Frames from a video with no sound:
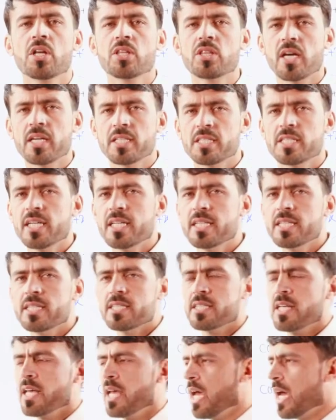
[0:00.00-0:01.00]

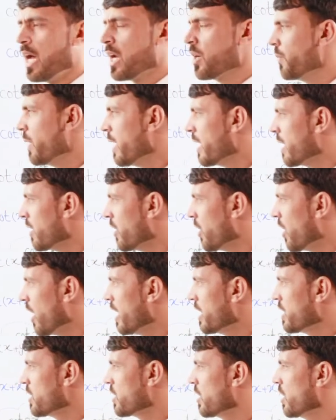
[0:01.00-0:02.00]
tangents and we can
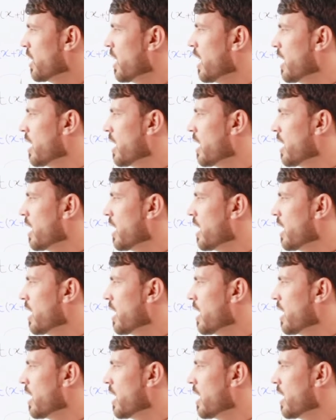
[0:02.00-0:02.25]
write